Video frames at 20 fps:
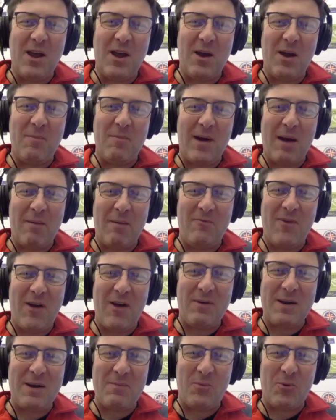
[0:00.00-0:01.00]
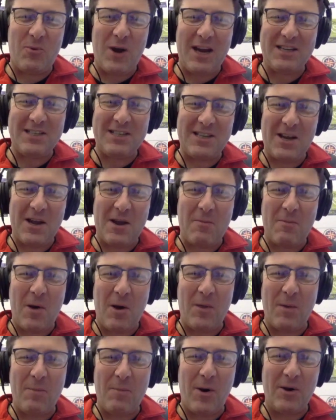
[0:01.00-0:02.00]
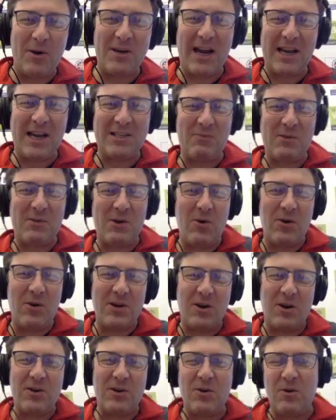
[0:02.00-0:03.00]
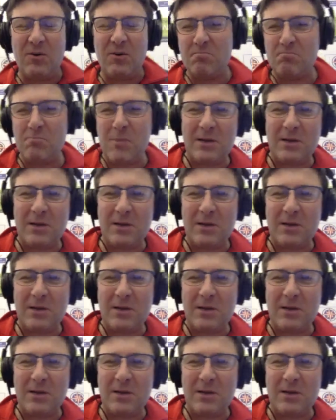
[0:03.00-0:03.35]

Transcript: I'm very impressed on the podcast, recording on your,